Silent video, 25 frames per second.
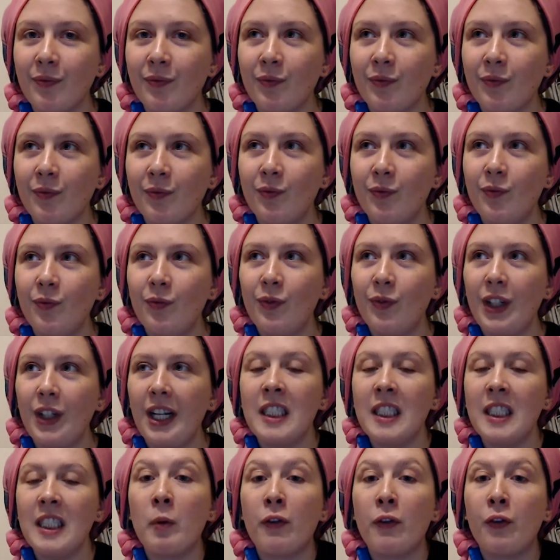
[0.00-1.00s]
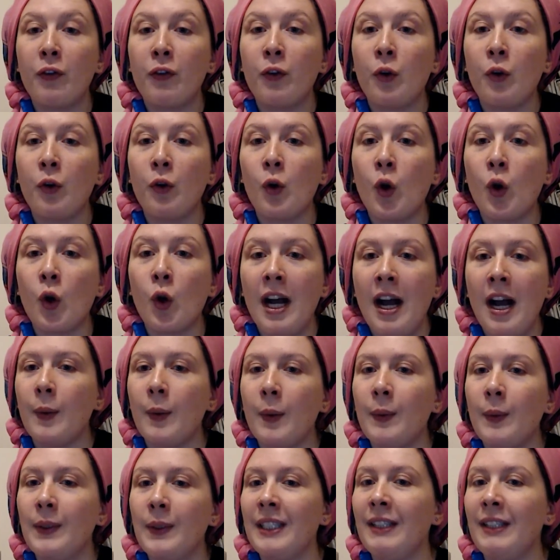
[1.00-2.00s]
is before there was
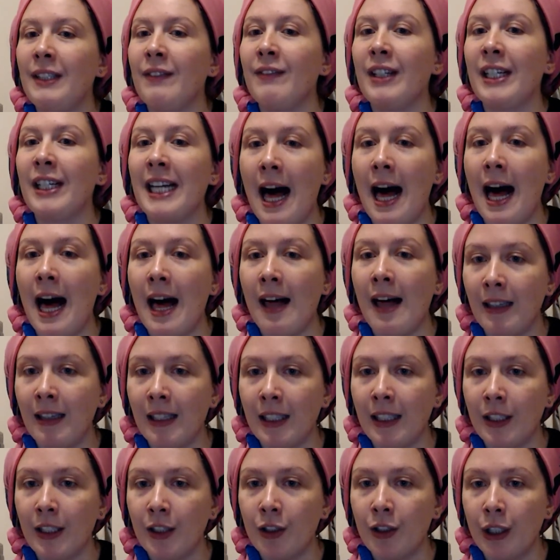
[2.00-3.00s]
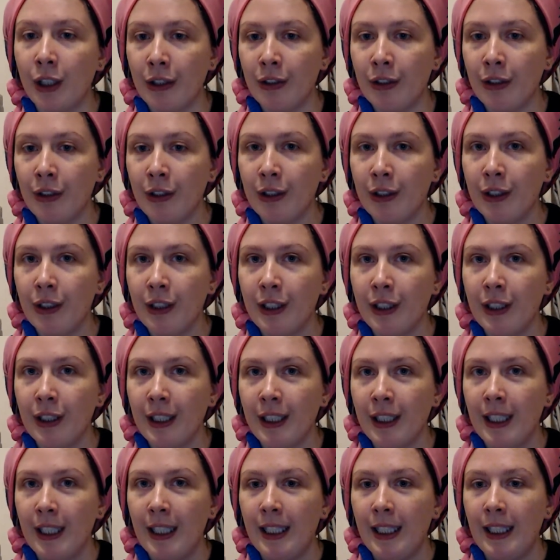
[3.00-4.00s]
even a Catholic church.
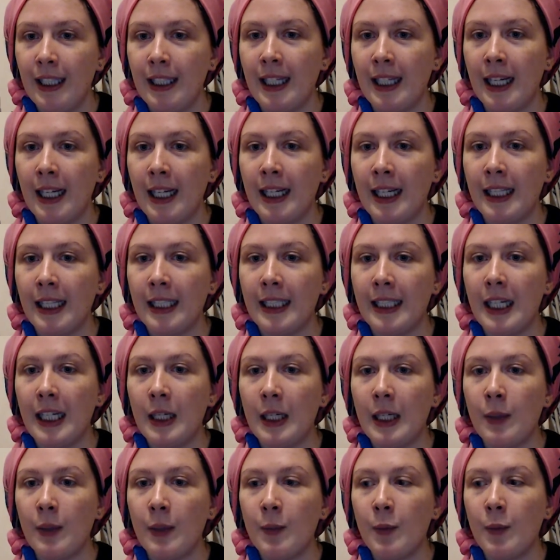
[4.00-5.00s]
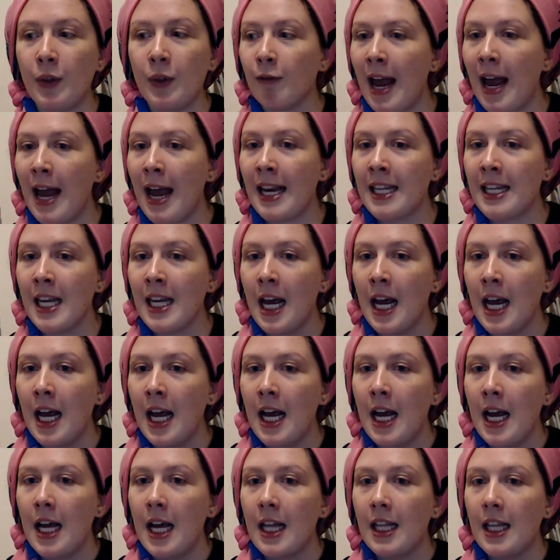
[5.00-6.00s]
Like in what I've read,
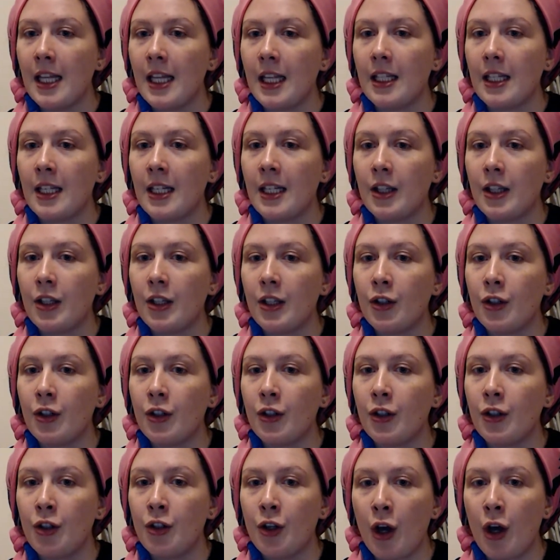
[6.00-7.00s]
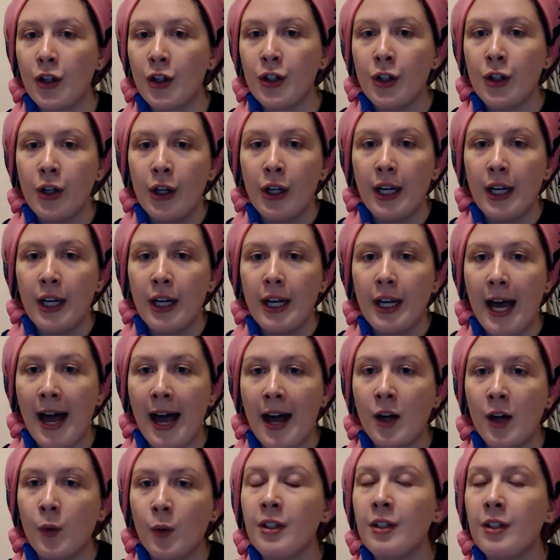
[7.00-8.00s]
the church head was
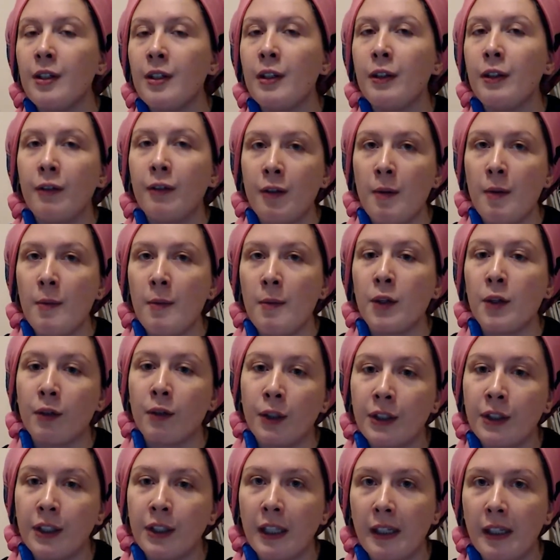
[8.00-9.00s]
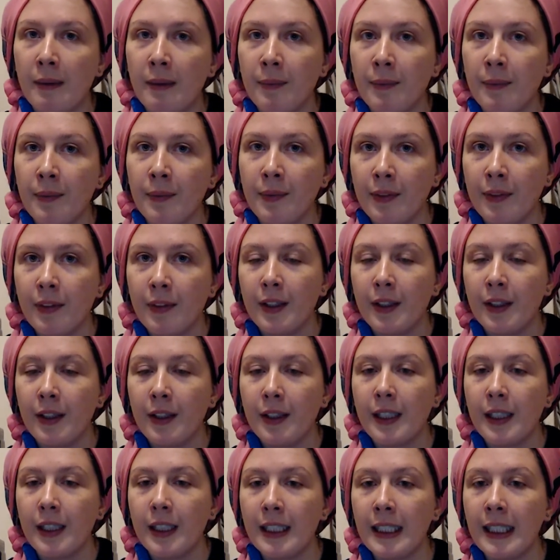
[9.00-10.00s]
still from Jerusalem, the
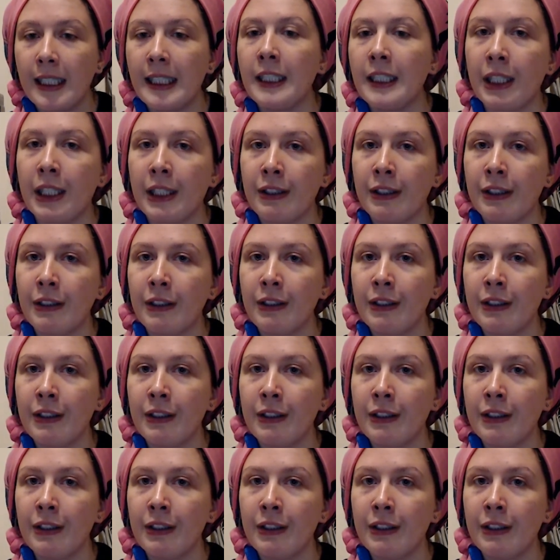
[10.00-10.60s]
leading church.